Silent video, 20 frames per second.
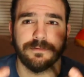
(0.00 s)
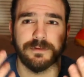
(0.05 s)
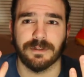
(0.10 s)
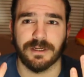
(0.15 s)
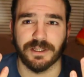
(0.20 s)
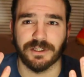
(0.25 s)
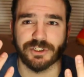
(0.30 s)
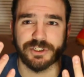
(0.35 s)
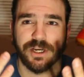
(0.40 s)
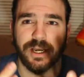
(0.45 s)

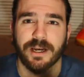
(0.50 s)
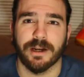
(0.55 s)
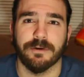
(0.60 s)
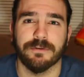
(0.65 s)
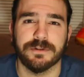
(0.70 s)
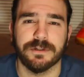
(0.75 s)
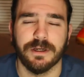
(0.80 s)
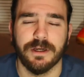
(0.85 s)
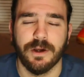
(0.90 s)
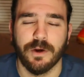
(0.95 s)
Again,
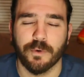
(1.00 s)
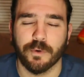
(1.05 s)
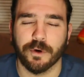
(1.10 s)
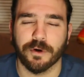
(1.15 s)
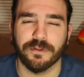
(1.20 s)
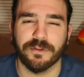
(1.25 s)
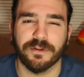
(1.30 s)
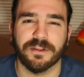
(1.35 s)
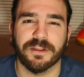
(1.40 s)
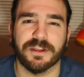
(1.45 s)
shadows. We're
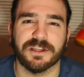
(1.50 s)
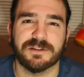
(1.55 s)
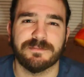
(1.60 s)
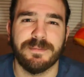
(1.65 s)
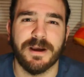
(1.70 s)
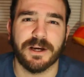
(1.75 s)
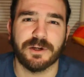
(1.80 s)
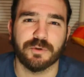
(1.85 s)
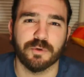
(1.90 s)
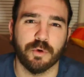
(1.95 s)
gonna look at the
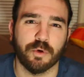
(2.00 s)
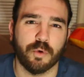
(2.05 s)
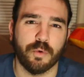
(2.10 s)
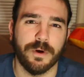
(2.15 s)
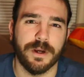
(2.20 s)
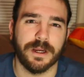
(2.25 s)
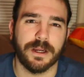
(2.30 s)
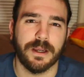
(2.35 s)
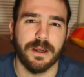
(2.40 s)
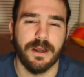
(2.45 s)
specs real
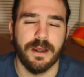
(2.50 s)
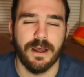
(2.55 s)
quick,